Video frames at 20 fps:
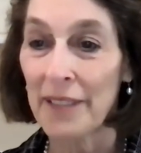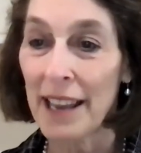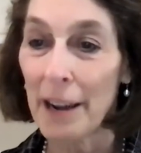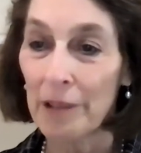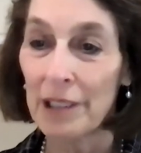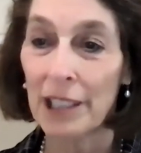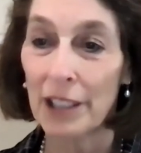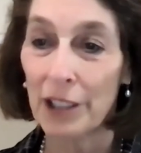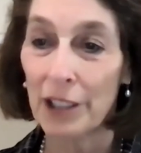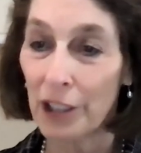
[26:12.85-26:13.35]
That
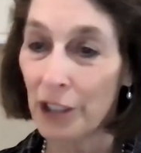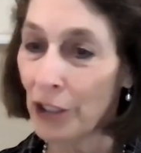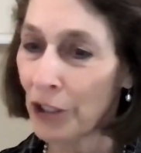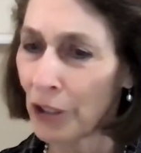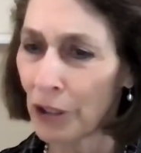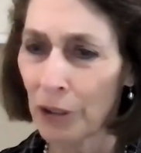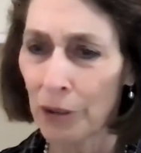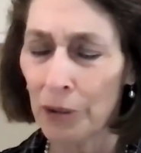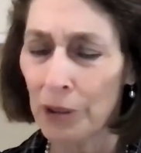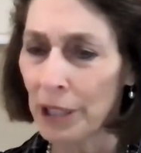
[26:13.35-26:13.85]
was a
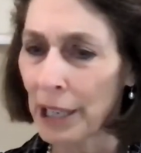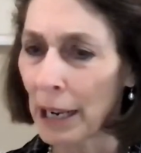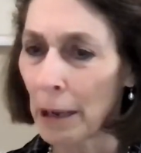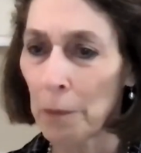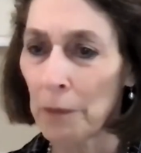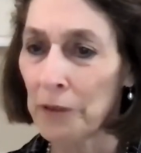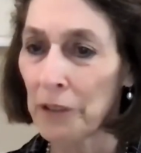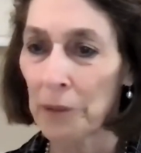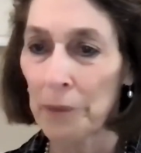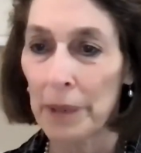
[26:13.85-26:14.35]
huge
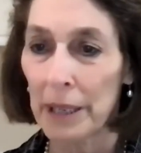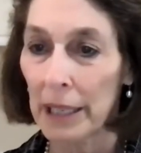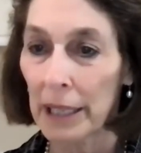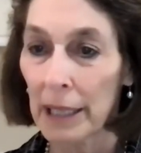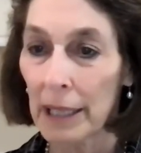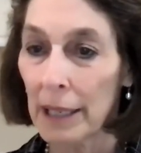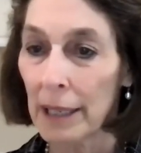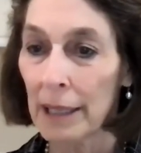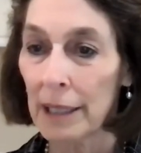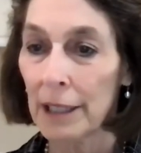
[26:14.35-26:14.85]
help for
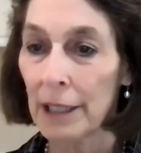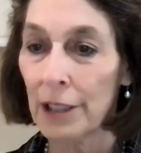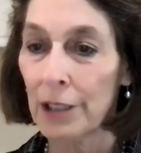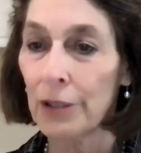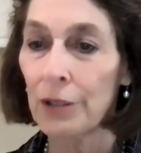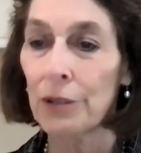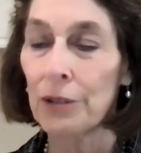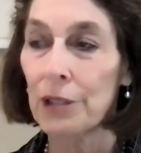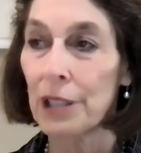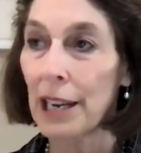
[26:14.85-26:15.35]
me,
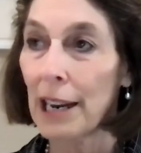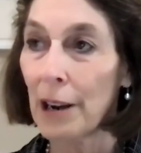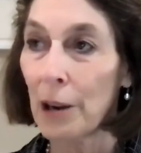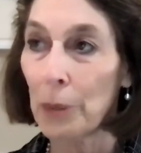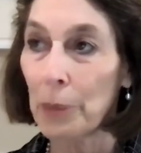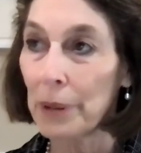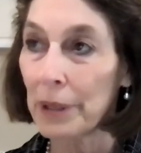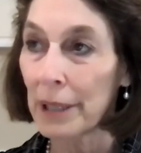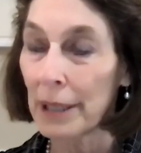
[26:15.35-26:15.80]
huge help.